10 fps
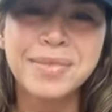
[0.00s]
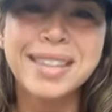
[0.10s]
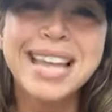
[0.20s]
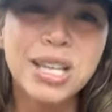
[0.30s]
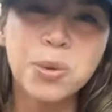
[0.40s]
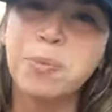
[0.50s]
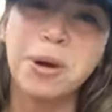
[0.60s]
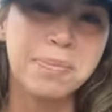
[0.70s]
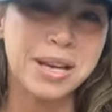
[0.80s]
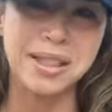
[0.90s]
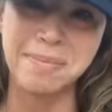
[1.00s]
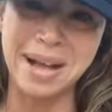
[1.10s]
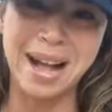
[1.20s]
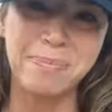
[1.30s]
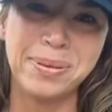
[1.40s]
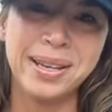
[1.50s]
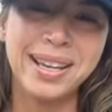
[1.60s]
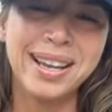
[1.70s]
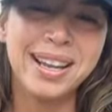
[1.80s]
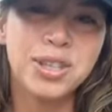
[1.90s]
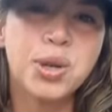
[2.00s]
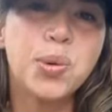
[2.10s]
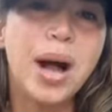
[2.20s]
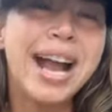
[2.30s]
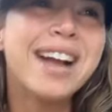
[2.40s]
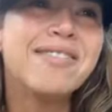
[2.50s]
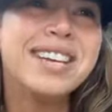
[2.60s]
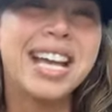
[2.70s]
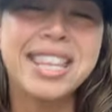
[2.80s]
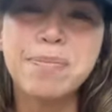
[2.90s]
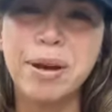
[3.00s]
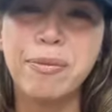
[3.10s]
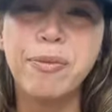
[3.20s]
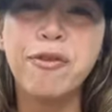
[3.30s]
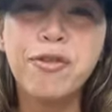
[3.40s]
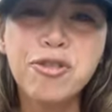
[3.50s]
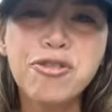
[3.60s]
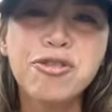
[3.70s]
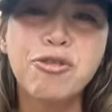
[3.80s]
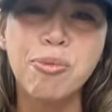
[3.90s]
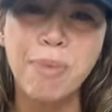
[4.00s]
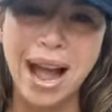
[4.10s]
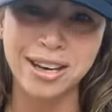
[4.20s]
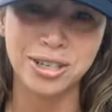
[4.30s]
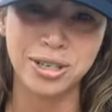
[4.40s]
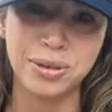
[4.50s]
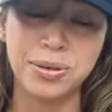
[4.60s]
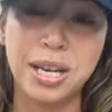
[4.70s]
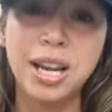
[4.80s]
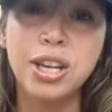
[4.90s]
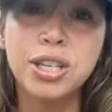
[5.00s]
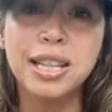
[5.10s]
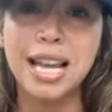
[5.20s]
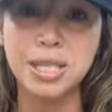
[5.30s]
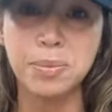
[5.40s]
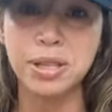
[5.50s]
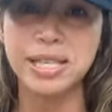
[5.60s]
That's what put me on the map. So I have nothing but full gratitude to Les Mills that